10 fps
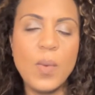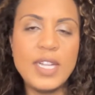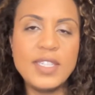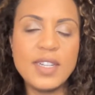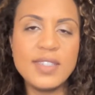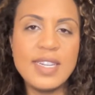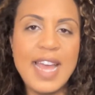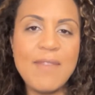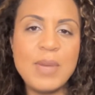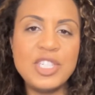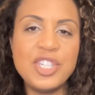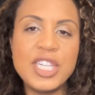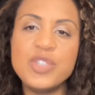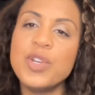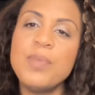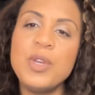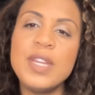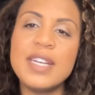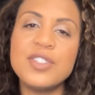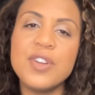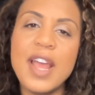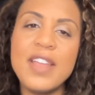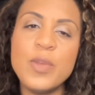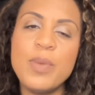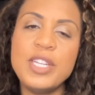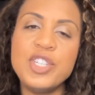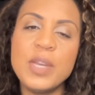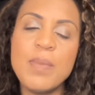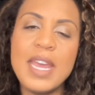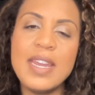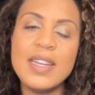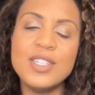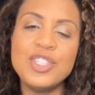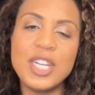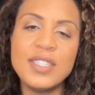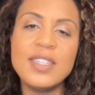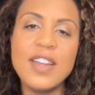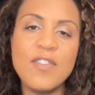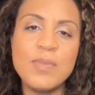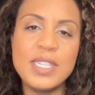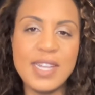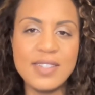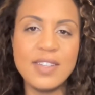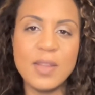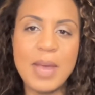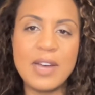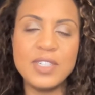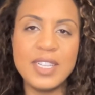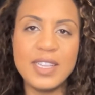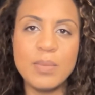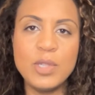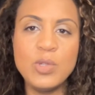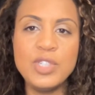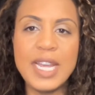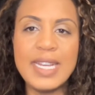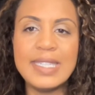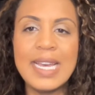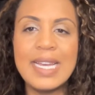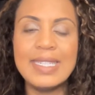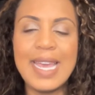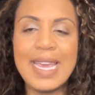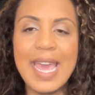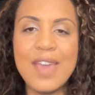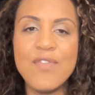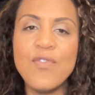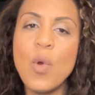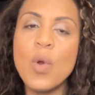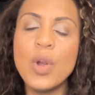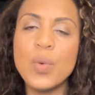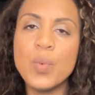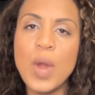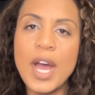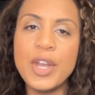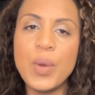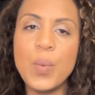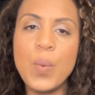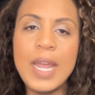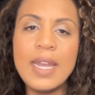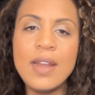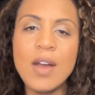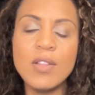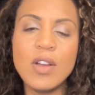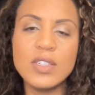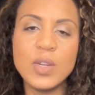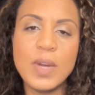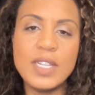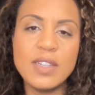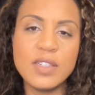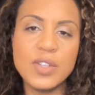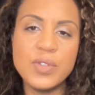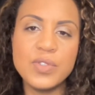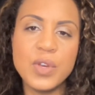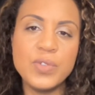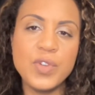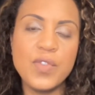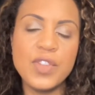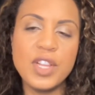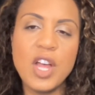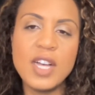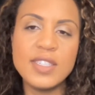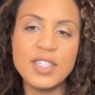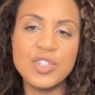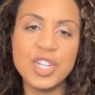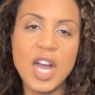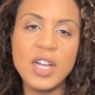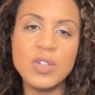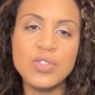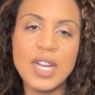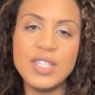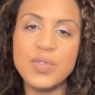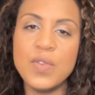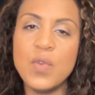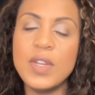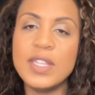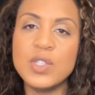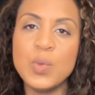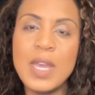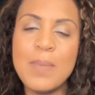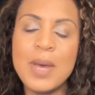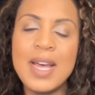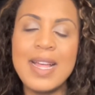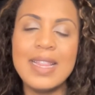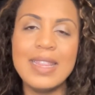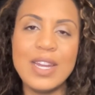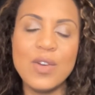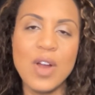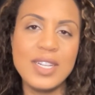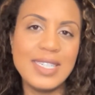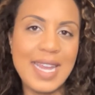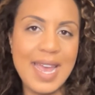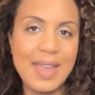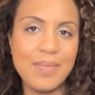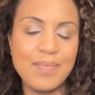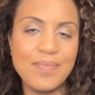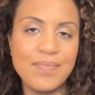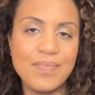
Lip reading: The White Sox didn't have much to contribute yesterday, and the pitching made just enough mistakes on the mound to let the Blue Jays take a four-run win. Our Locked On White Sox host goes over the loss as Chicago tries to avoid the sweep later on today.